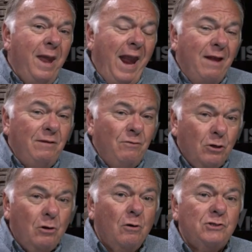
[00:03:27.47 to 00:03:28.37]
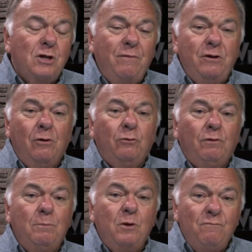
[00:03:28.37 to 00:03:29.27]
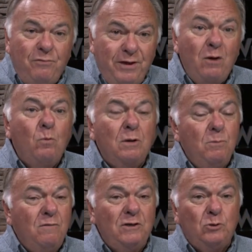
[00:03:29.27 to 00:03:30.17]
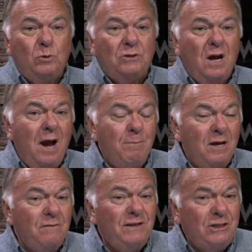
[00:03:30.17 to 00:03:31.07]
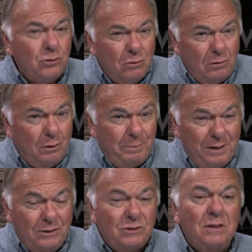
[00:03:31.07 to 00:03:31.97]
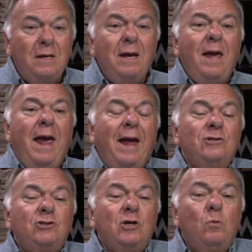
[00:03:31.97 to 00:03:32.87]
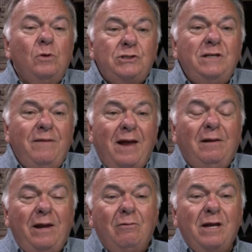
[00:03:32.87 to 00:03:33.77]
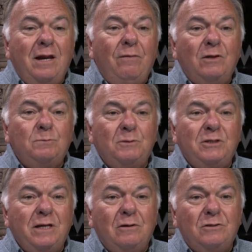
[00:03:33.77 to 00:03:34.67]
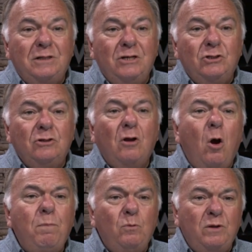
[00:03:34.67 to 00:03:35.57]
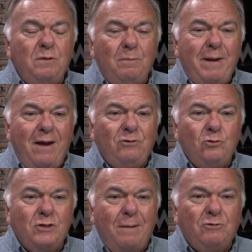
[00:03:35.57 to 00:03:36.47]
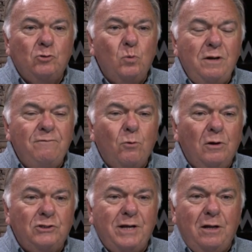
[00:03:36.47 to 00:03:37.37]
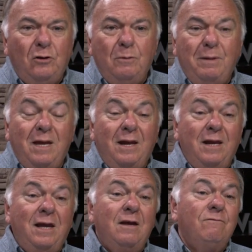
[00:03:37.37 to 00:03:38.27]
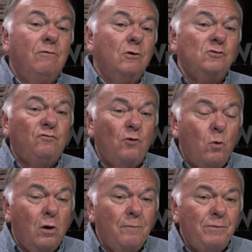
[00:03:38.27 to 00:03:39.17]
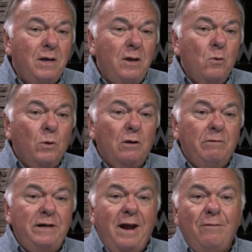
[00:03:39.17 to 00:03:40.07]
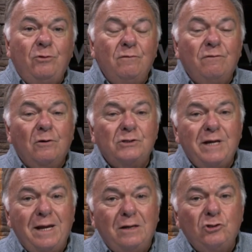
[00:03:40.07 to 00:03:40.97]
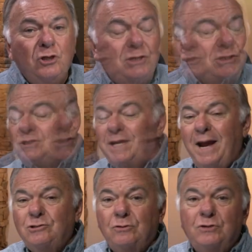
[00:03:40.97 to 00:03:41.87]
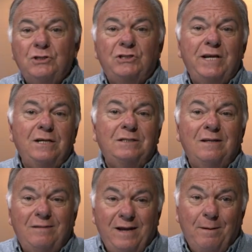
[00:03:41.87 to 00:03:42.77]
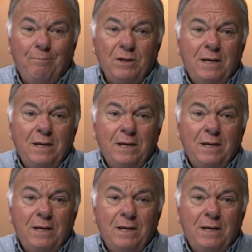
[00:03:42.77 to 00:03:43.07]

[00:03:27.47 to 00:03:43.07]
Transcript: and then the curse on the earth removed, then we'll move into a time of eternal peace. And so we'll see that later again in this particular teaching. Open with you in Matthew chapter 24. Let's take a look beginning in verse 4. We're going to read down through verse 8. Jesus answered and said to them,